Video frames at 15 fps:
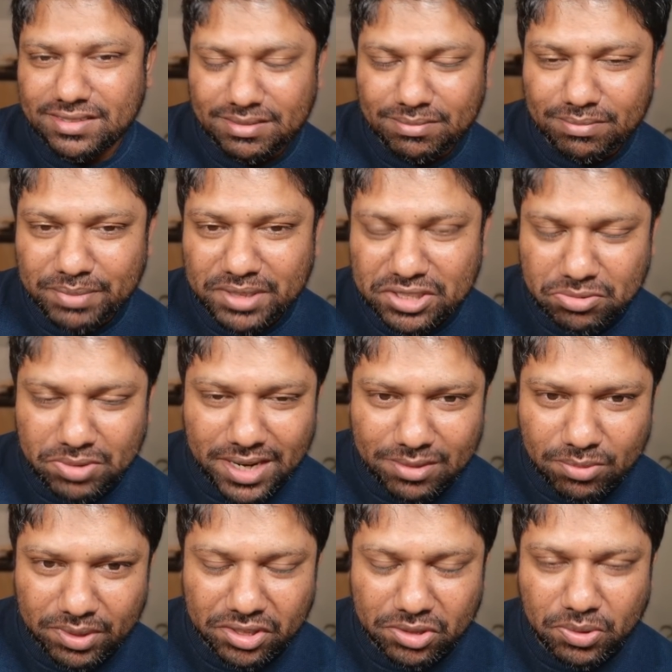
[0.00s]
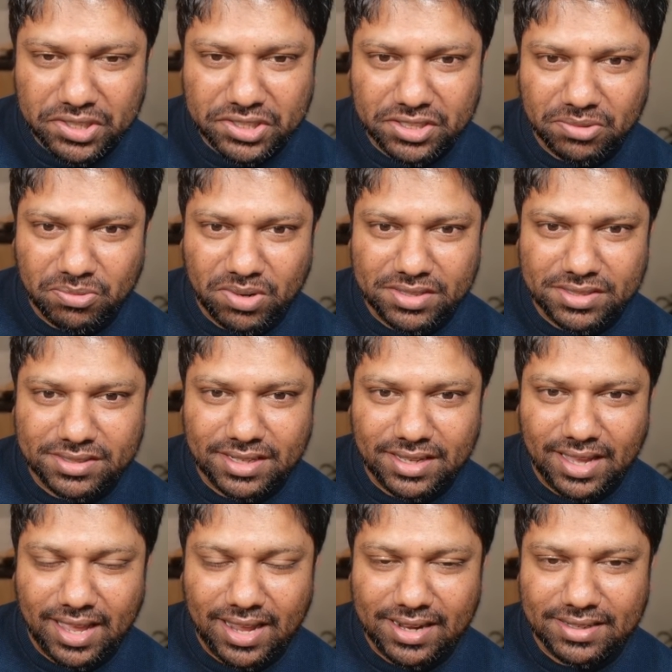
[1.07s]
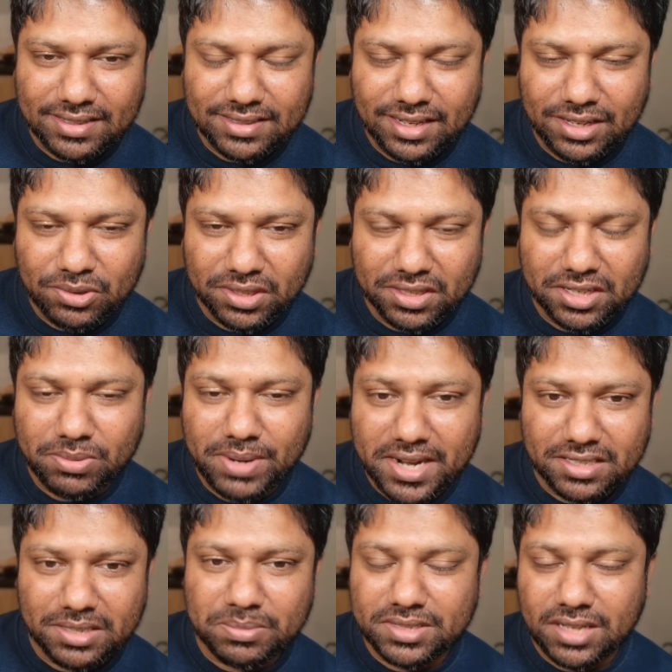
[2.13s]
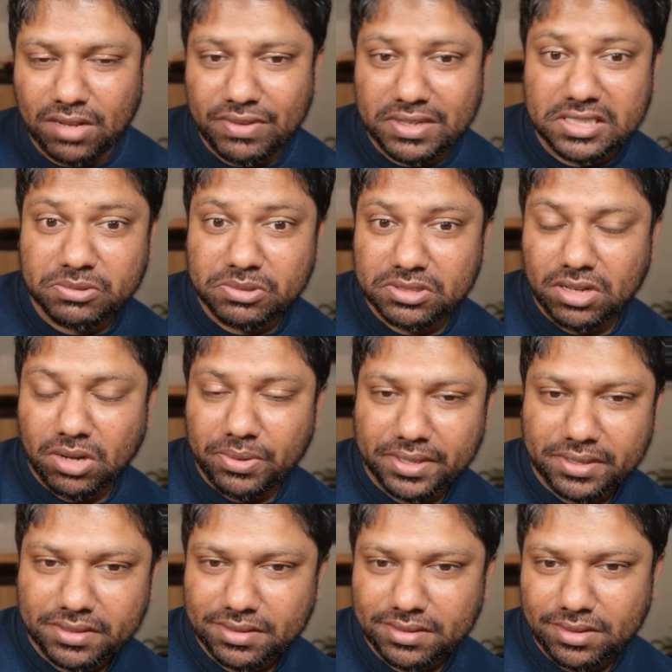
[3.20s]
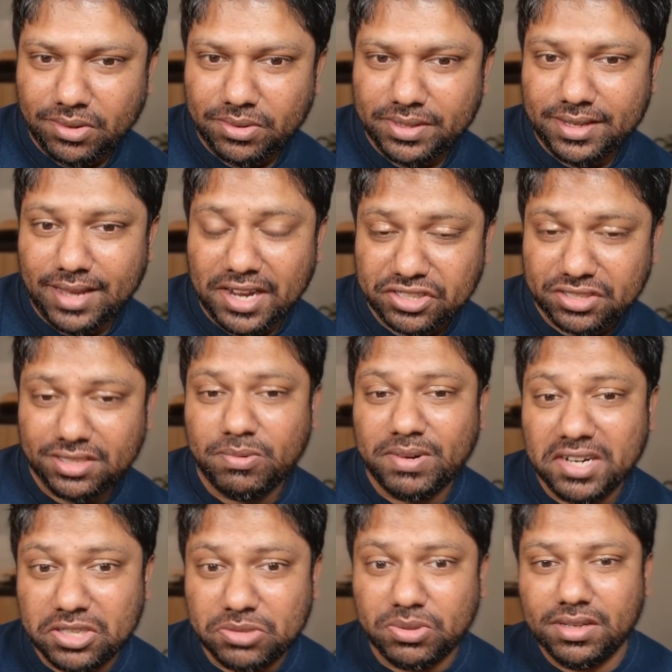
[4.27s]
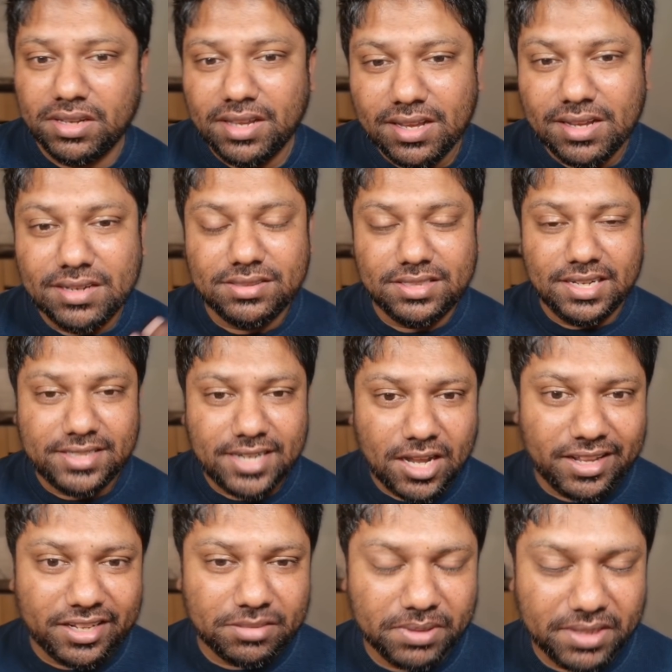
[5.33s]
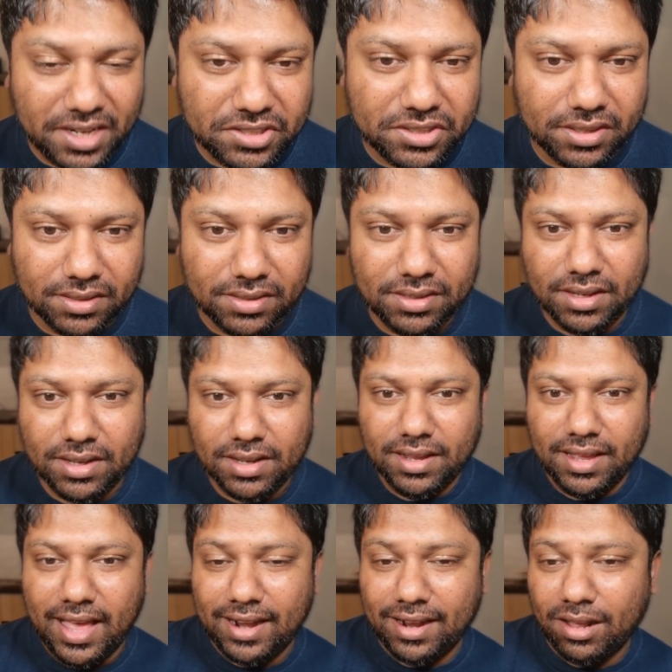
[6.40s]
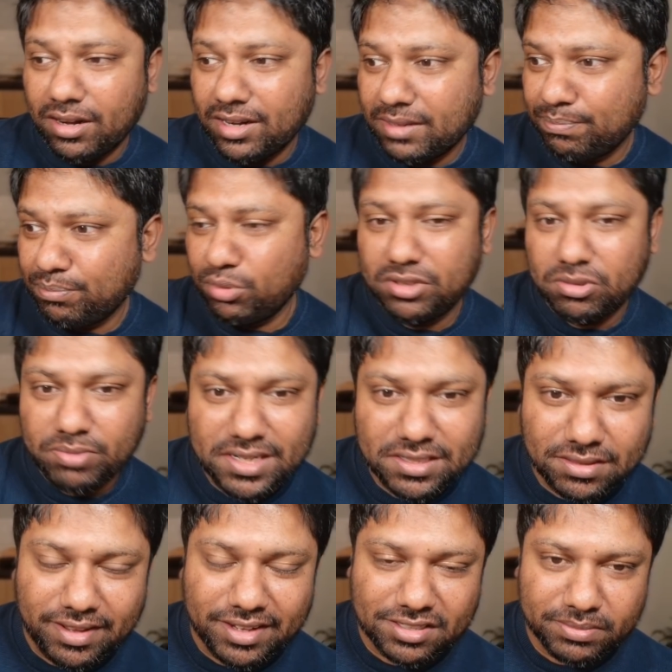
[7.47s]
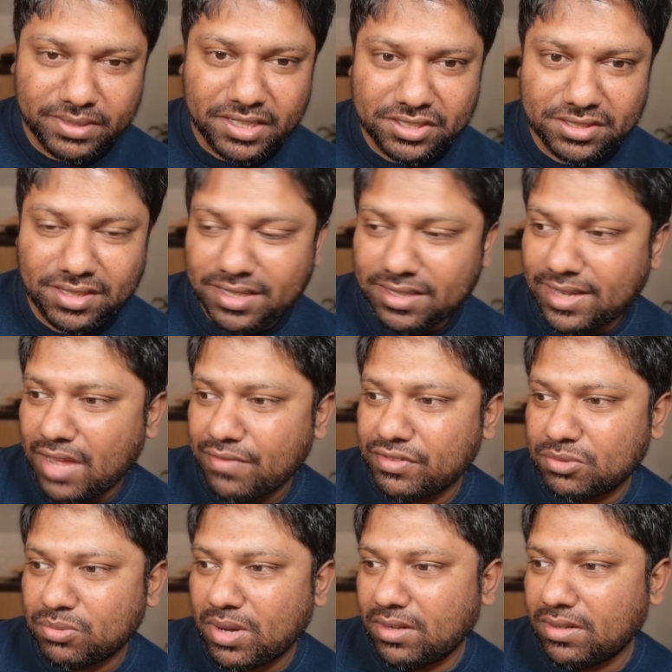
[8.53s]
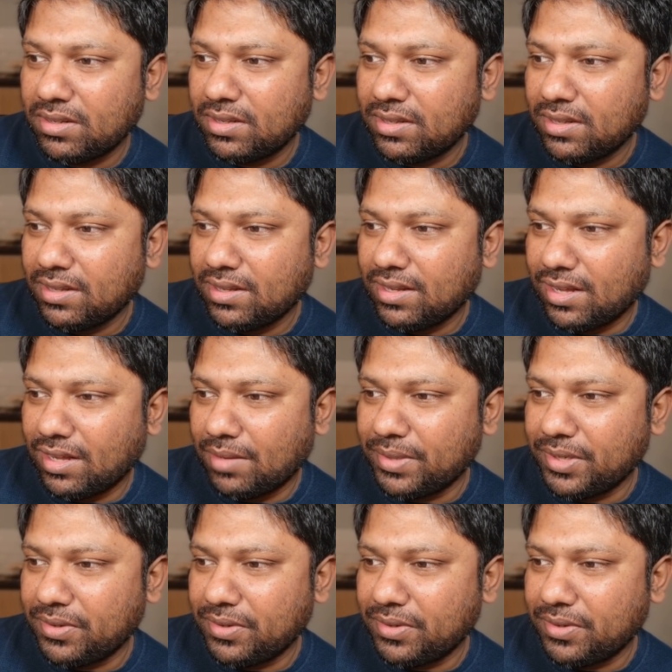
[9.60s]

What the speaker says: misread what the question was and he couldn't correct himself as he was going. No, he actually went into a detailed explanation. And I'm going to put the rest of the explanation that he gave as well. Here it